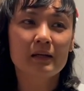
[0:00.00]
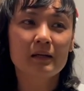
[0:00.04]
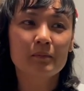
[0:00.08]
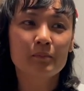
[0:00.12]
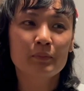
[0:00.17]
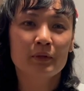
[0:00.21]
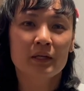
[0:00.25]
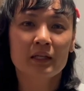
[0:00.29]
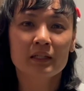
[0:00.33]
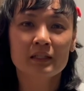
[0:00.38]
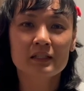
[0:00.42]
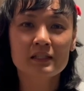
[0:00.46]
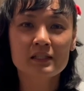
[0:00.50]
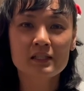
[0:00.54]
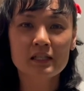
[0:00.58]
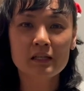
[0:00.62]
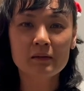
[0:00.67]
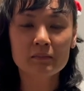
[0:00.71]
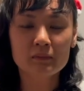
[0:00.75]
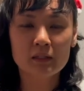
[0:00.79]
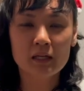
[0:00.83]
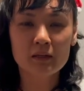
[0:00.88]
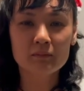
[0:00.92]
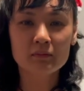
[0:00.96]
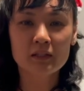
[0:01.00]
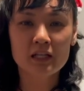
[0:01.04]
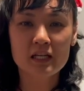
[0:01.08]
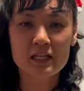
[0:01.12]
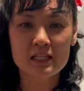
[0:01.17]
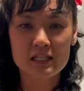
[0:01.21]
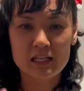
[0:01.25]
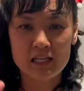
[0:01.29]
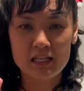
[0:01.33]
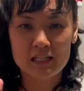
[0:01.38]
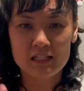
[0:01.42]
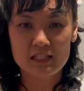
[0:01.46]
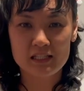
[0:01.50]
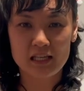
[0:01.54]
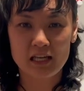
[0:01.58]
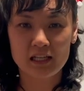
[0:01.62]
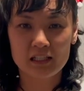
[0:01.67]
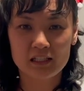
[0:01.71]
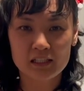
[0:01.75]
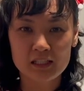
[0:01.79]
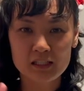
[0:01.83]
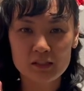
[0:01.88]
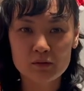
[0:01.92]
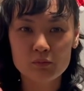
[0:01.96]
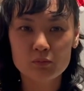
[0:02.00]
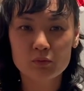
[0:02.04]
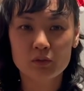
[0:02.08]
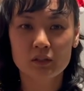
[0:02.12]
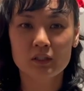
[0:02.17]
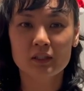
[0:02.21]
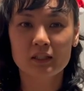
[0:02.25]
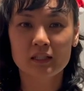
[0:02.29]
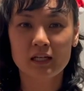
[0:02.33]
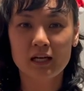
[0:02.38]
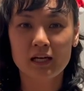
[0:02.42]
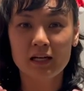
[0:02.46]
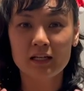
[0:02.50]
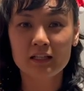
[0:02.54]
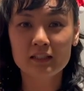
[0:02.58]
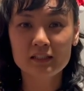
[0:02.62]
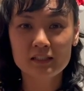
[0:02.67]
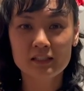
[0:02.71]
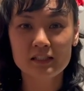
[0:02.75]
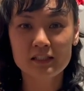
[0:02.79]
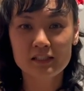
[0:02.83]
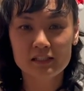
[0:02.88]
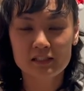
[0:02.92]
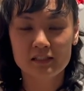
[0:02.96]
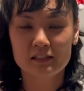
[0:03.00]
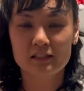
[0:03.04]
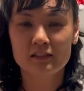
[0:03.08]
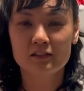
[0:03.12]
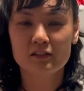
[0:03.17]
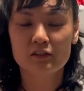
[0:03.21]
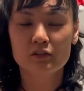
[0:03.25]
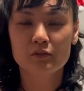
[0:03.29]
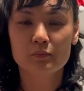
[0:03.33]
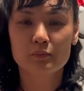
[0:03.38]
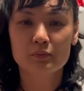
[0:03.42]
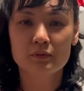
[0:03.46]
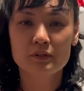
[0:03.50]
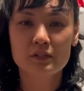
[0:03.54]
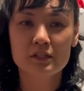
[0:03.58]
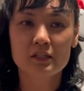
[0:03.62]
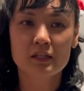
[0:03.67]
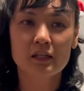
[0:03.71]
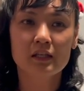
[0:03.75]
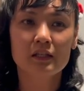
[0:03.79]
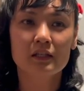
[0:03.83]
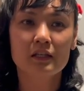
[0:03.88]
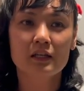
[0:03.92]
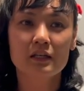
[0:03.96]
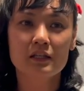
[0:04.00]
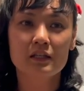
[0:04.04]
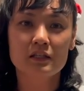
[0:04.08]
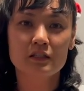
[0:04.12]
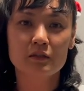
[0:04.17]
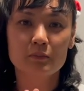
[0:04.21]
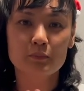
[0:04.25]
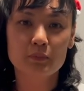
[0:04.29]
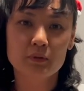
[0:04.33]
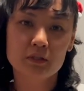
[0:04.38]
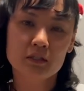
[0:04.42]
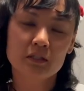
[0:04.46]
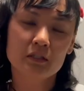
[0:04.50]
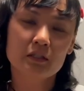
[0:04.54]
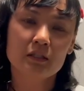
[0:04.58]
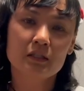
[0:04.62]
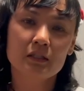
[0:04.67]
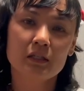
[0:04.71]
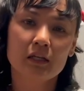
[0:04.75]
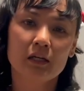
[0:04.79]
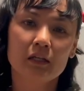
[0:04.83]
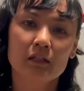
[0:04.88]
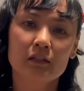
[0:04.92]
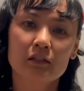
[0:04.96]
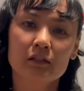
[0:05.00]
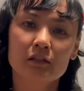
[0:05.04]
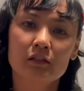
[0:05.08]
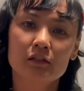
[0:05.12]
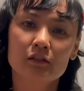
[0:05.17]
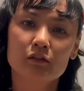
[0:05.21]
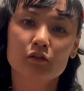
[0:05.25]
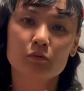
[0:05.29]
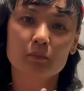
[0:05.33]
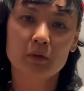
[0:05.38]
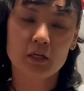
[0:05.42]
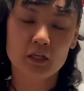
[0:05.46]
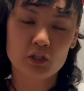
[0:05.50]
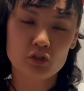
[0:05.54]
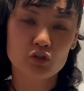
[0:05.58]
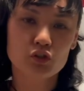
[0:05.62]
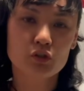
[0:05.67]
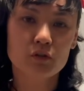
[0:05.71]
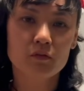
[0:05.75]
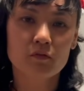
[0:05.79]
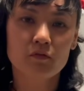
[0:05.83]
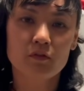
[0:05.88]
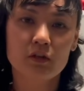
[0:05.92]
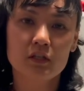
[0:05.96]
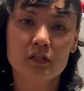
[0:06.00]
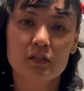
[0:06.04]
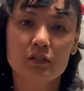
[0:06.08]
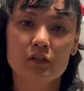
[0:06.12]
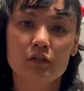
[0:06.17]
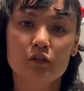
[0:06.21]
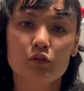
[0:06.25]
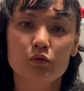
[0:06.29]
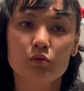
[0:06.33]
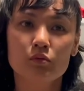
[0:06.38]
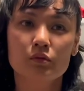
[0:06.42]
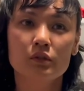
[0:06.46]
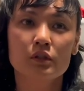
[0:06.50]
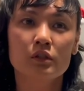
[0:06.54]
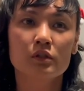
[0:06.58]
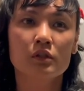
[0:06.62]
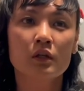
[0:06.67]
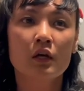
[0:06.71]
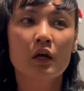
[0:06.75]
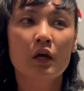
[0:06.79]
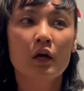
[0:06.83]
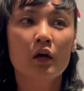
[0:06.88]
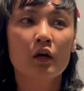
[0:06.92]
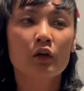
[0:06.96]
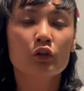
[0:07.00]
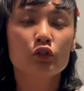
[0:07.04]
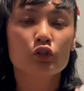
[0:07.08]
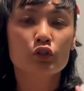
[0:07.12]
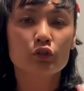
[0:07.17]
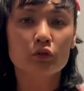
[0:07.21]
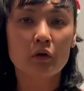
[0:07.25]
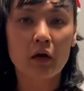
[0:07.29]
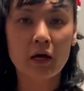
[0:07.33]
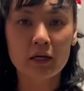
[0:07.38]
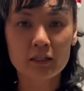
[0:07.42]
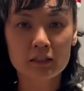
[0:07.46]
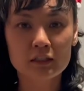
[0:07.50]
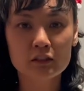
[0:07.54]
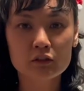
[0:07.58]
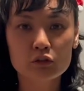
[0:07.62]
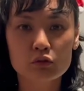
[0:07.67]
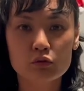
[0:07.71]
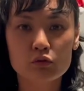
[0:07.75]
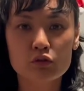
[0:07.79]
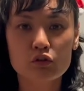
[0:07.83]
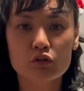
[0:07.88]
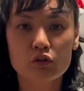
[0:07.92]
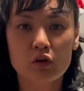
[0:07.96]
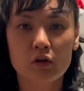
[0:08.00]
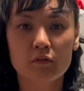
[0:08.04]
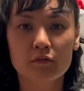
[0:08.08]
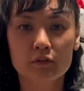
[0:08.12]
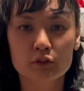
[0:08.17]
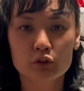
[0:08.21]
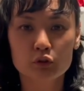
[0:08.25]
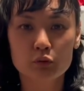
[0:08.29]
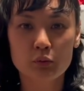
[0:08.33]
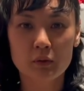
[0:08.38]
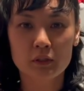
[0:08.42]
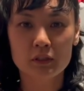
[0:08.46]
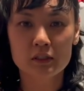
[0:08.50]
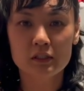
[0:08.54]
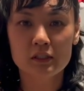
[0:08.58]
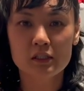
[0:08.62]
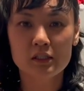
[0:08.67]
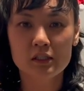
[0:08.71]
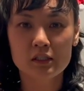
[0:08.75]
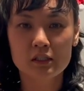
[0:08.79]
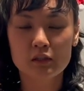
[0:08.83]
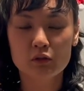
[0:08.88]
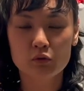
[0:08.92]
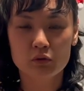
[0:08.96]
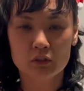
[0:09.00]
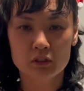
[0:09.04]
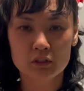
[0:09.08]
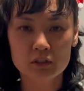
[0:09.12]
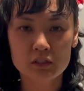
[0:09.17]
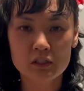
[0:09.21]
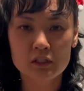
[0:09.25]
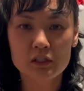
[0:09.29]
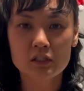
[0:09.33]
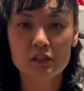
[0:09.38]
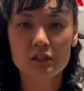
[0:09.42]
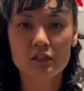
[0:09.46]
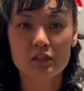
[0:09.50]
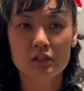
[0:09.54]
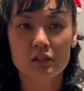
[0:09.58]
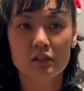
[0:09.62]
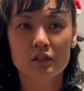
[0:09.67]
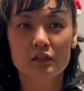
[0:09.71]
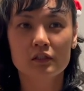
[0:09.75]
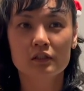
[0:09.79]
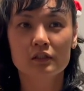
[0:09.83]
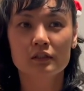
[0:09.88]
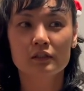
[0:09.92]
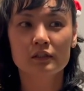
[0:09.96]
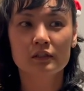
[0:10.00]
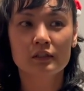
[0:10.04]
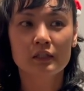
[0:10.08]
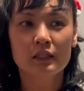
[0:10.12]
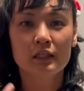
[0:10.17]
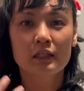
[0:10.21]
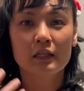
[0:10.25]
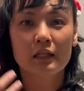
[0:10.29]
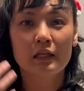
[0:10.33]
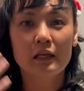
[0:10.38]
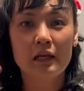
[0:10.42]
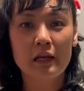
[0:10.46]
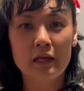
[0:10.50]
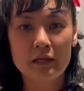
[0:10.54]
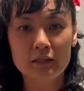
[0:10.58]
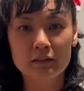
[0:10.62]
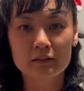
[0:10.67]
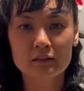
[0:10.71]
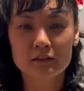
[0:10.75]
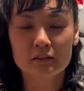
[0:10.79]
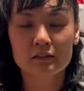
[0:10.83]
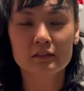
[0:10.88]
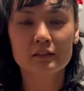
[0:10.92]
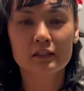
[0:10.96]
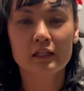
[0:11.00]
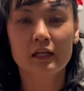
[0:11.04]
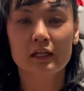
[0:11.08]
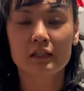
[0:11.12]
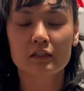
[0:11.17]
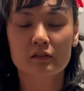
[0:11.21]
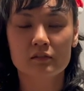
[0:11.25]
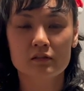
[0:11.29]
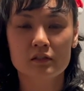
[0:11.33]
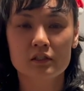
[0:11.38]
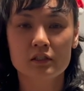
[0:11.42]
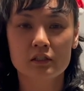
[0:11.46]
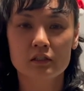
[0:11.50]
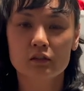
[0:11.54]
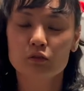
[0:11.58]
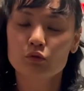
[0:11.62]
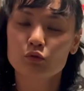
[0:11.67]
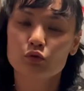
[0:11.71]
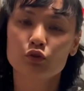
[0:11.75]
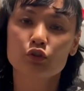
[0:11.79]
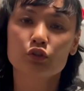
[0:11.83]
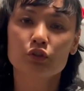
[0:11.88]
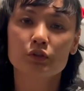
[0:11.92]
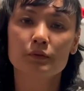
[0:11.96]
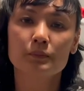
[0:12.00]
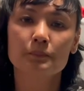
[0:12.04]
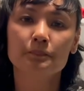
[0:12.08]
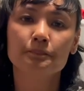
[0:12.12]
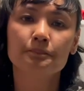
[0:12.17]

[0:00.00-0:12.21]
But at the same time, that is exactly what I need to present as a business idea to my angel investors, who is trying to solve a 20-30 year later kind of solution.